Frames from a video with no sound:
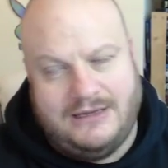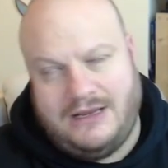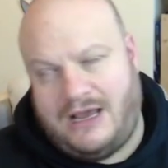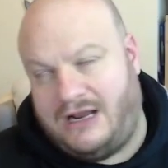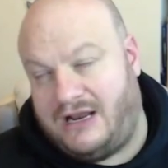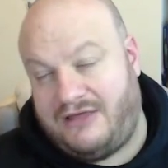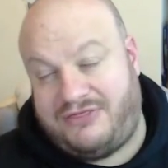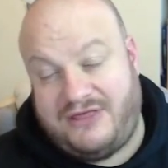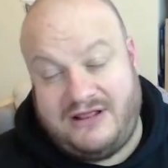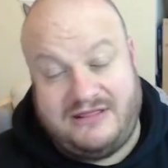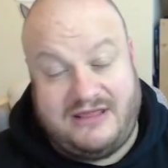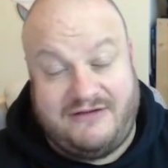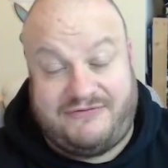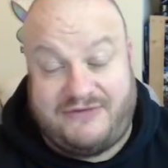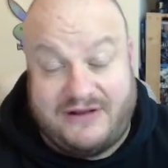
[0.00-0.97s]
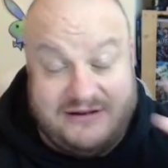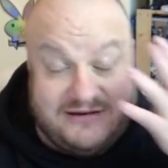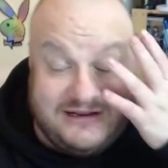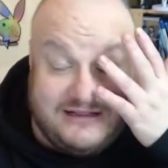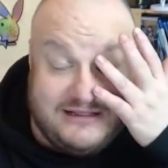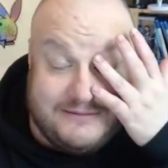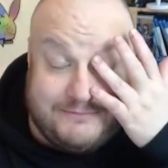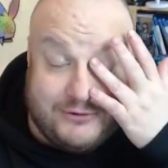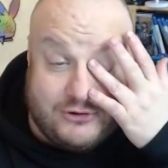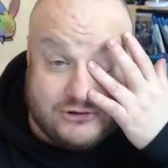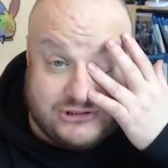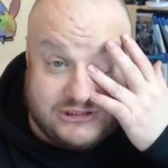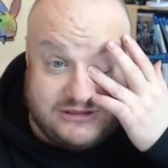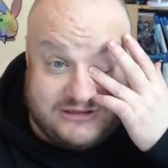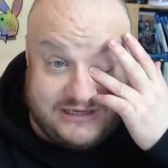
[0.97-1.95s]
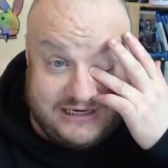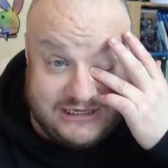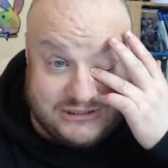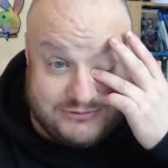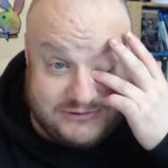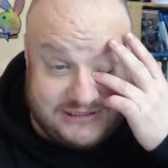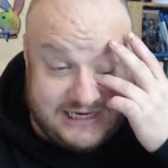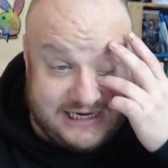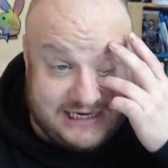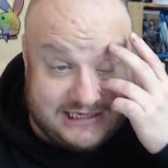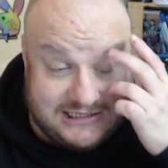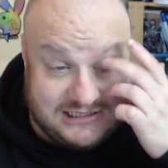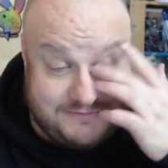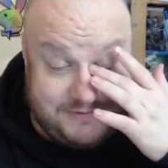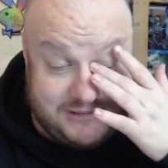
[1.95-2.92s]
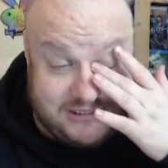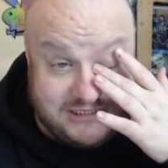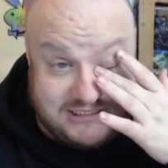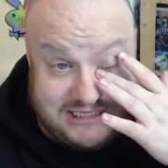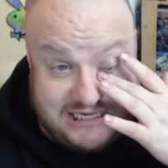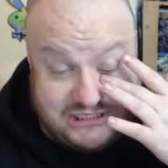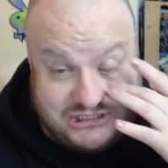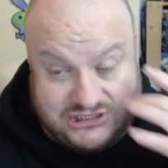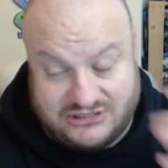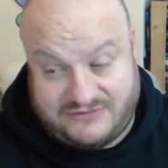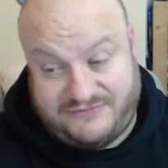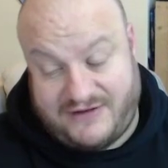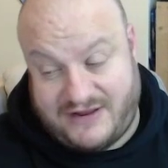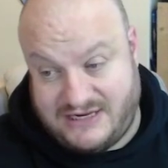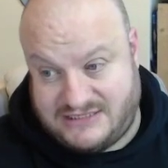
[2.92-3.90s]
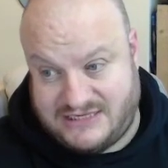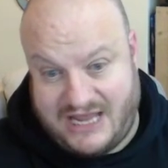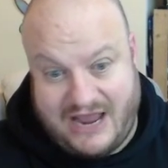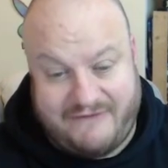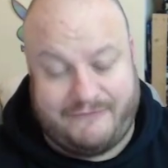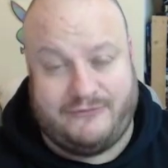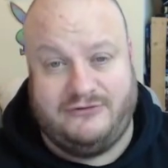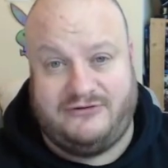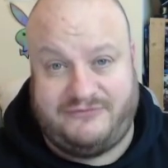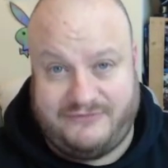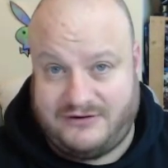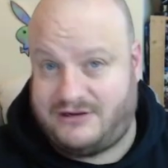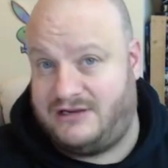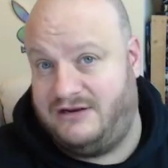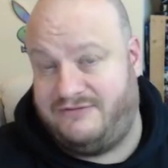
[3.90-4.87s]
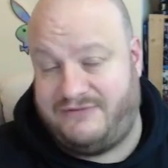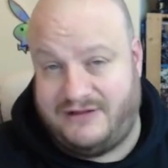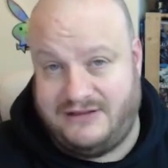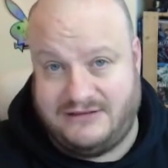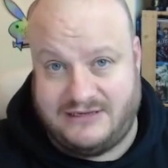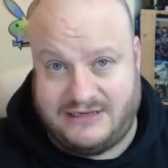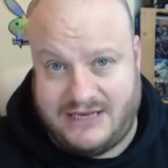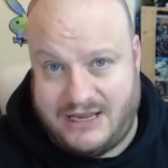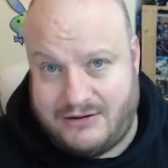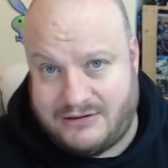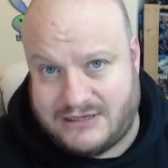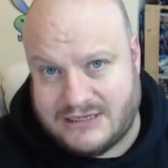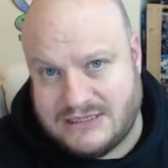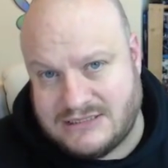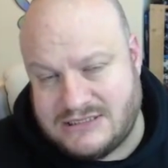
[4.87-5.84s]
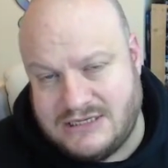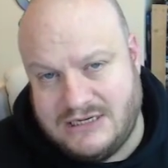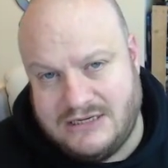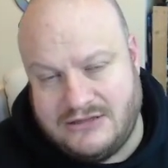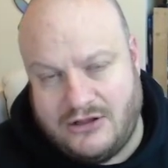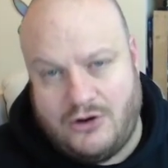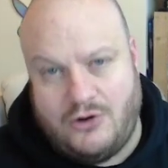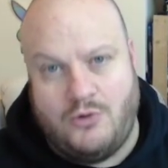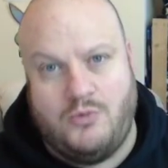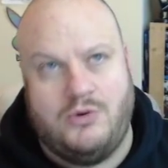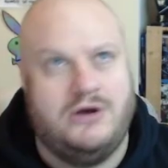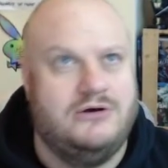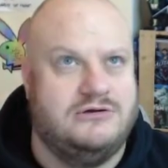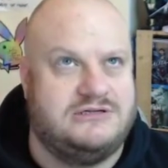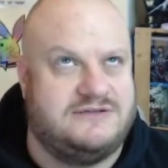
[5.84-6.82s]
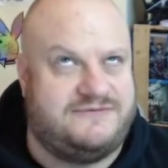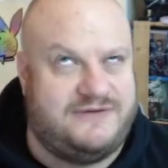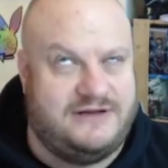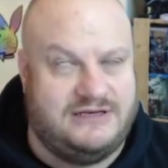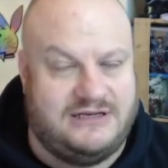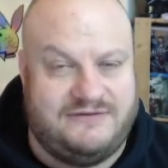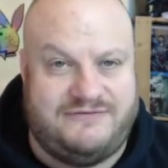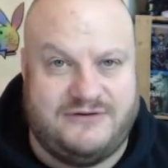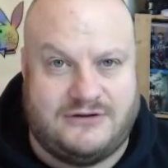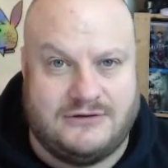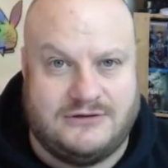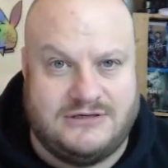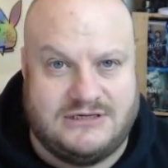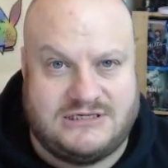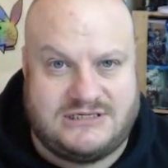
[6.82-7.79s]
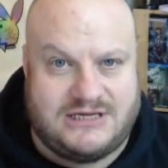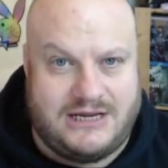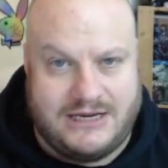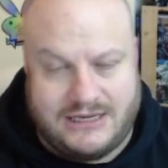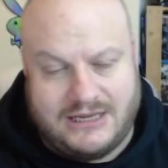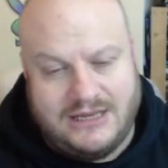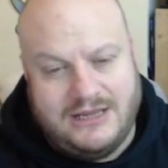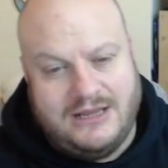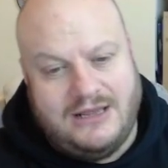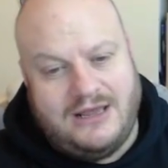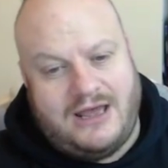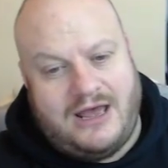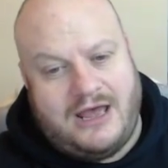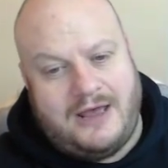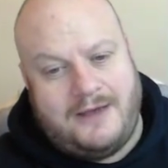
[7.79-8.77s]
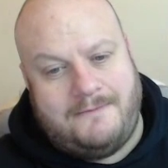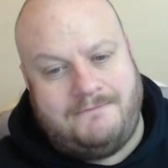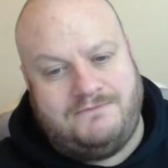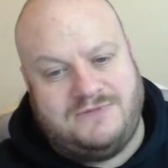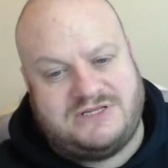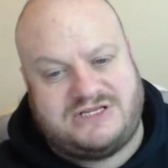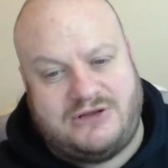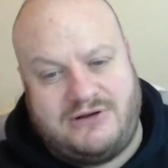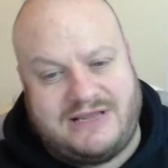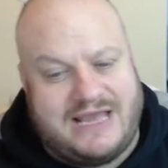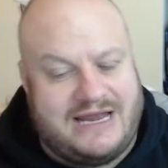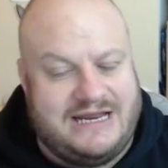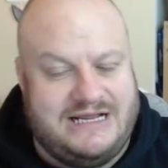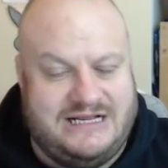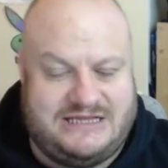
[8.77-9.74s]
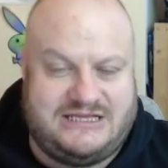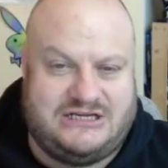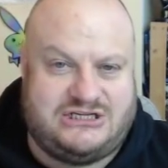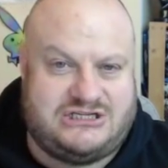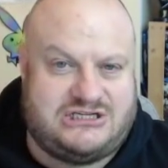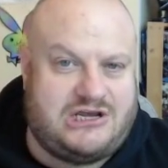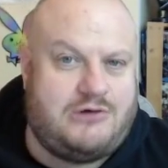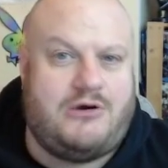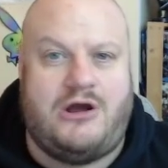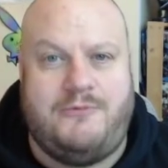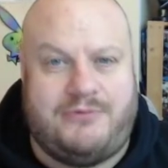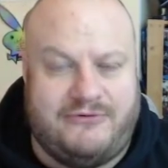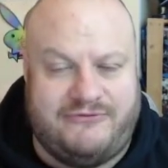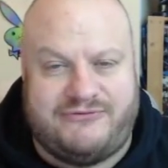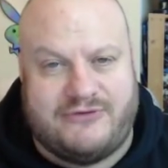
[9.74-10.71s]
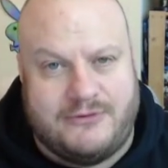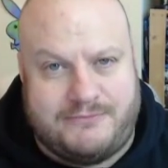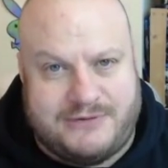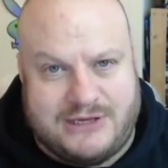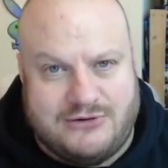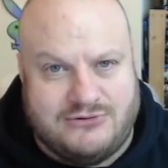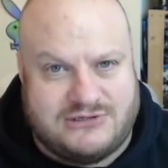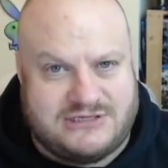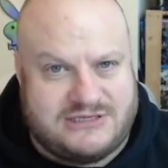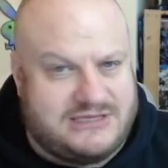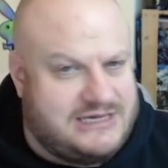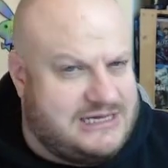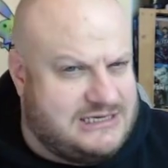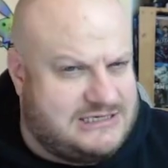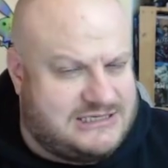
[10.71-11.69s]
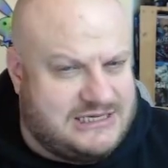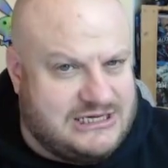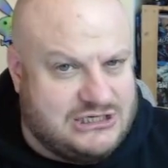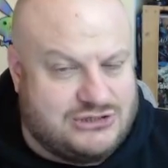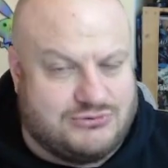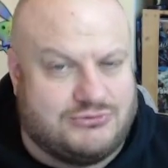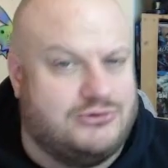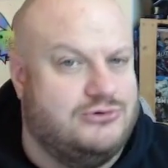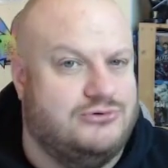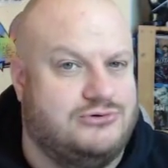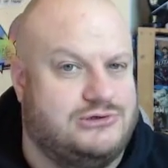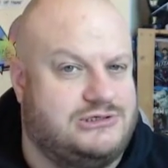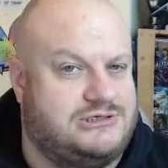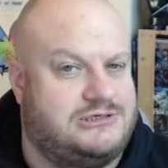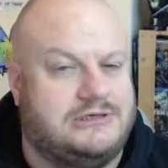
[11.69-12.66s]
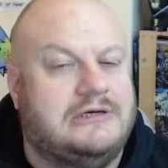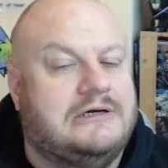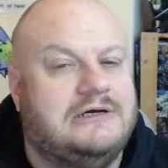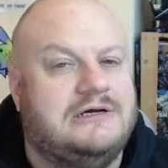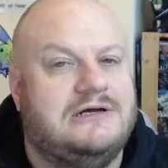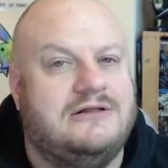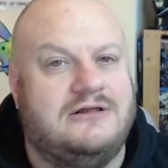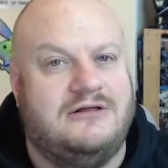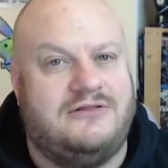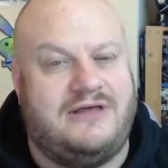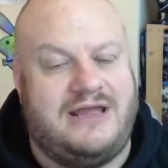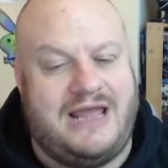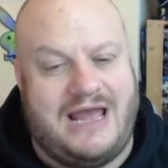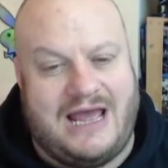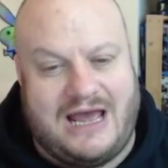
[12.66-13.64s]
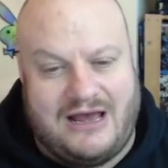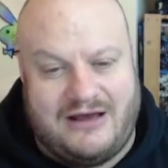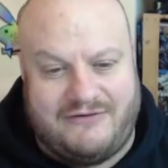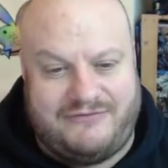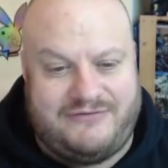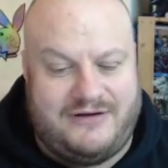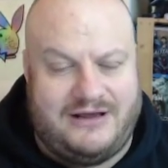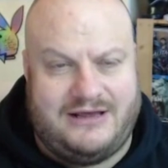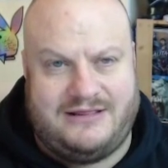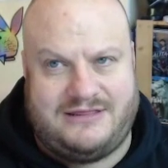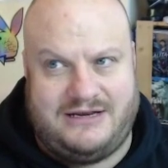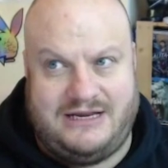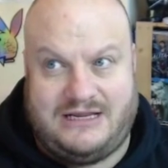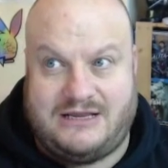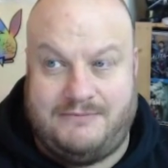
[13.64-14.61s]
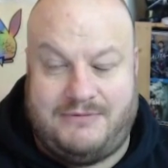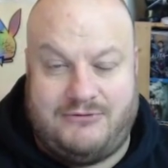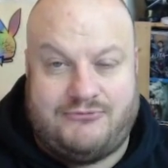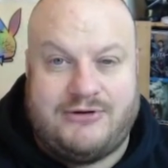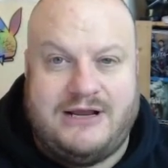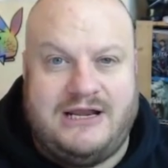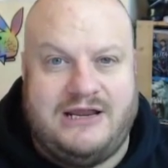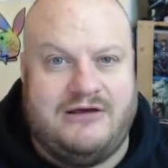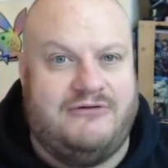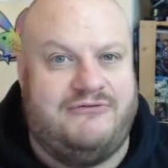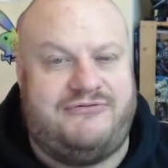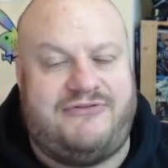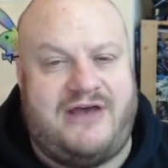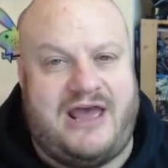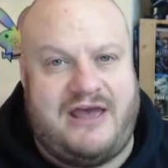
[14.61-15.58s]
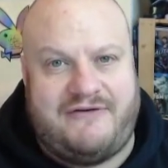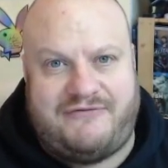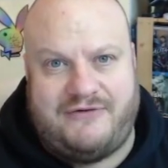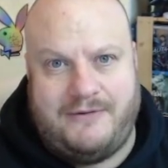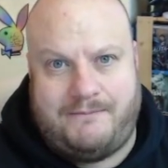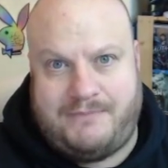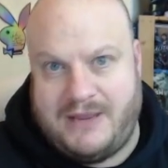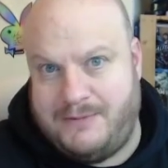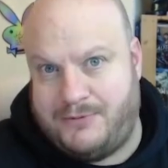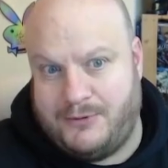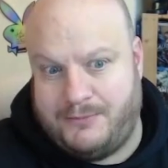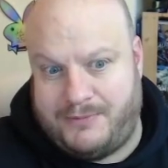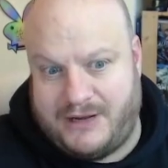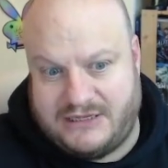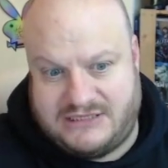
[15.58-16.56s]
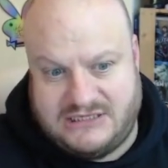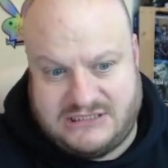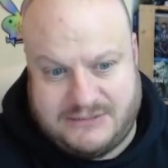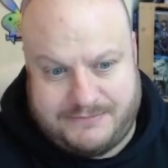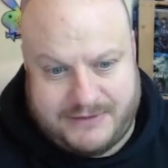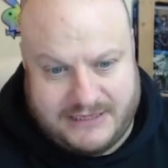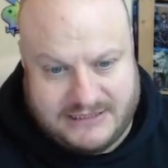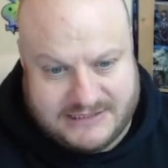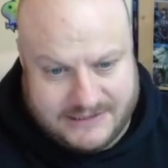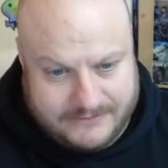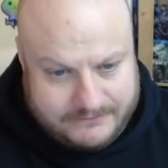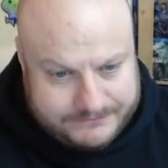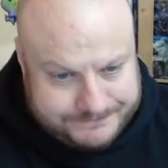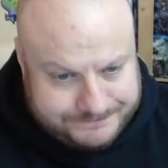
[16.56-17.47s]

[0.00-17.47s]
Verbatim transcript: And I think the offending the portion thing is ridiculous because let's just face it, everyone's fucking offended nowadays. The whole world's offended for goodness sake. Um, so again, it, they're so open for abuse these these rules that they have uh, that it can be really unfair for people participating.